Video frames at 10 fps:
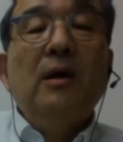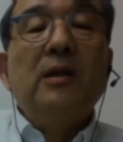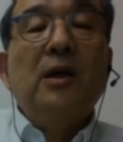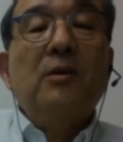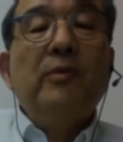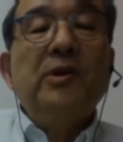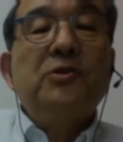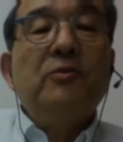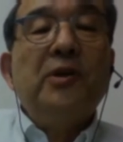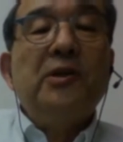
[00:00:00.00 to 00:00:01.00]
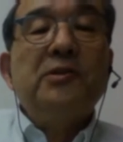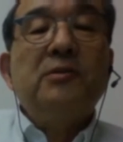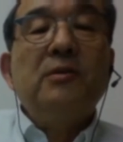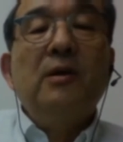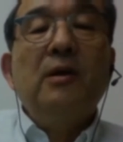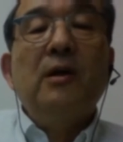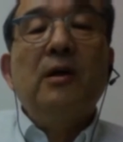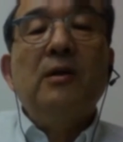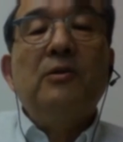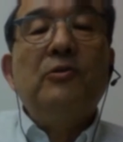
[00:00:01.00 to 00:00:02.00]
The question is,
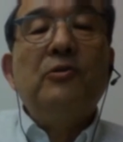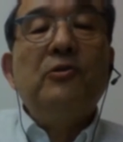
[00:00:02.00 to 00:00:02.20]
do